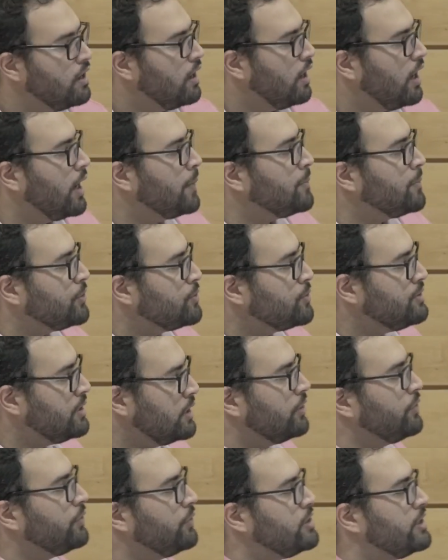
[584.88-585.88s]
So
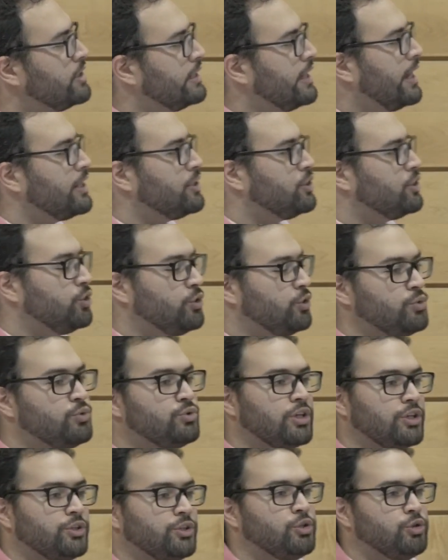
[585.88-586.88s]
D3.js, you use
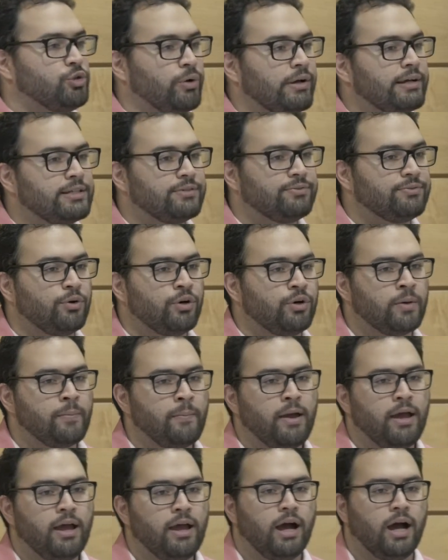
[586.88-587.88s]
it to transform
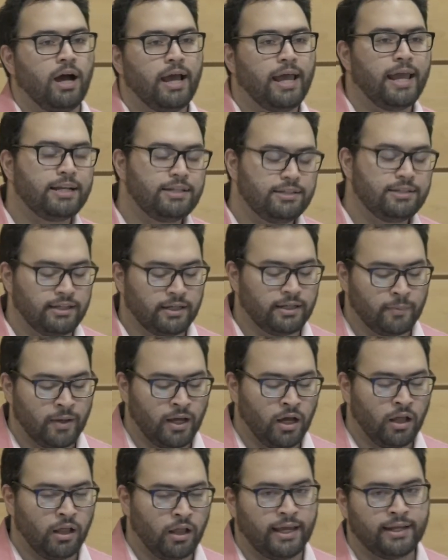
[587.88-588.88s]

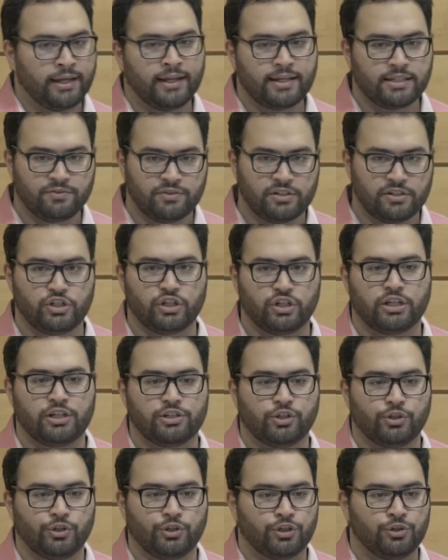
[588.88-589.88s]
HTML and SVG,
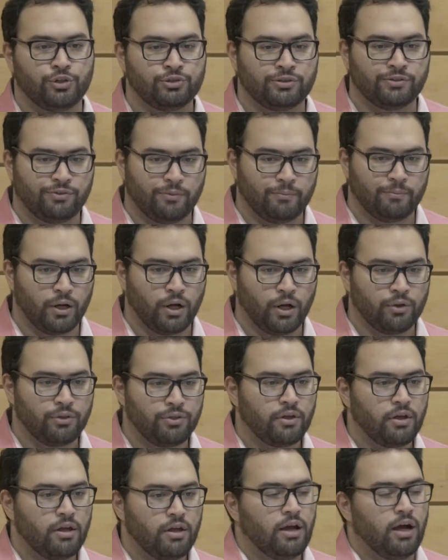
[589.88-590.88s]
so you can use it for both.
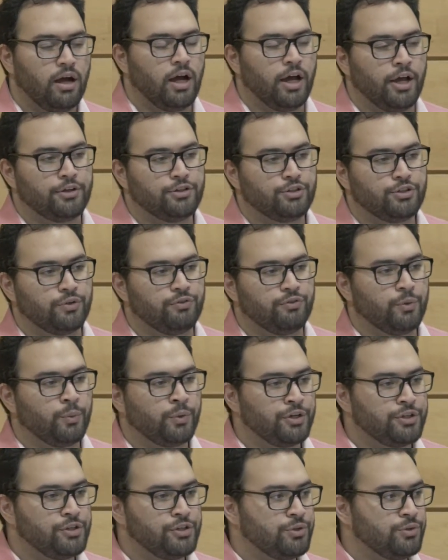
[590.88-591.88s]
So if you
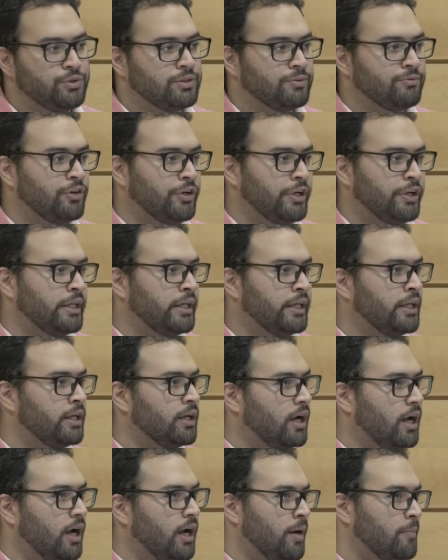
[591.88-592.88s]
wanted to do some very
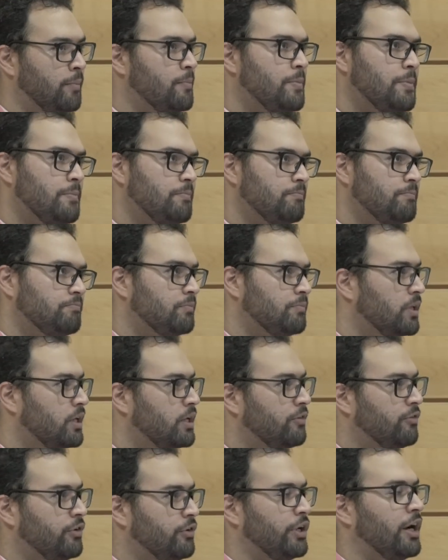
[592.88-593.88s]

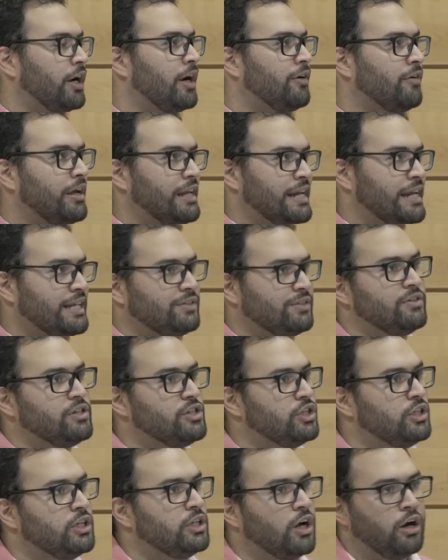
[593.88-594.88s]
if you're an
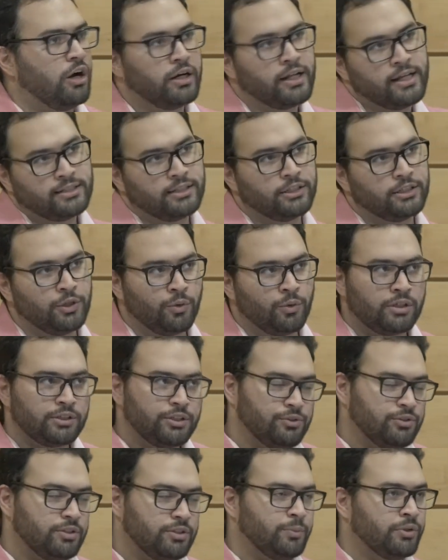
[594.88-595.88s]
SVG artist and you want to
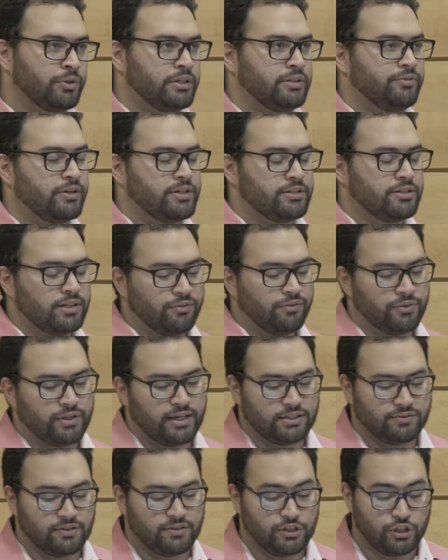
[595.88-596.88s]
do some really fun stuff with
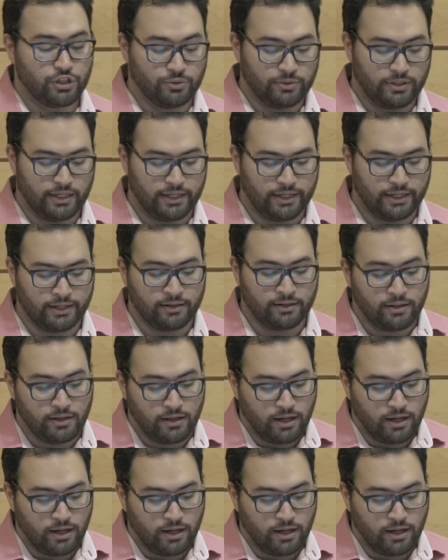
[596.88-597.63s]
SVG, you can.